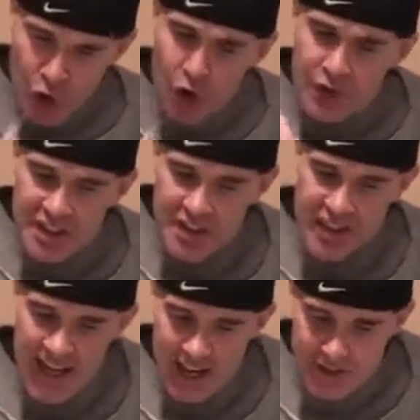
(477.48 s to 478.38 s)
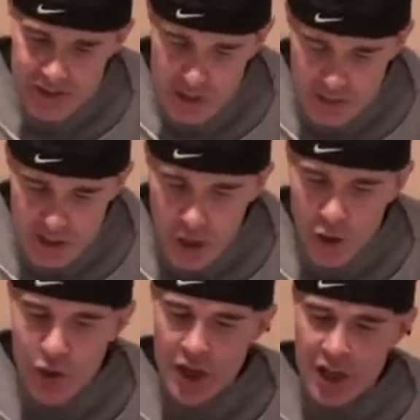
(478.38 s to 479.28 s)
Over to the AFC we
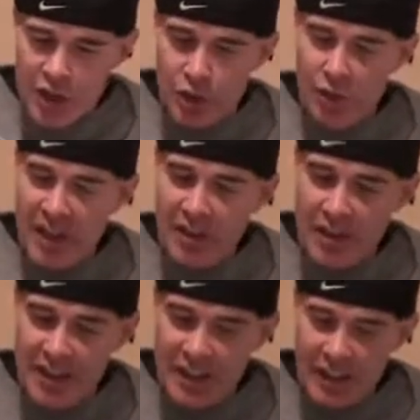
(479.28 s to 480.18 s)
go. New England,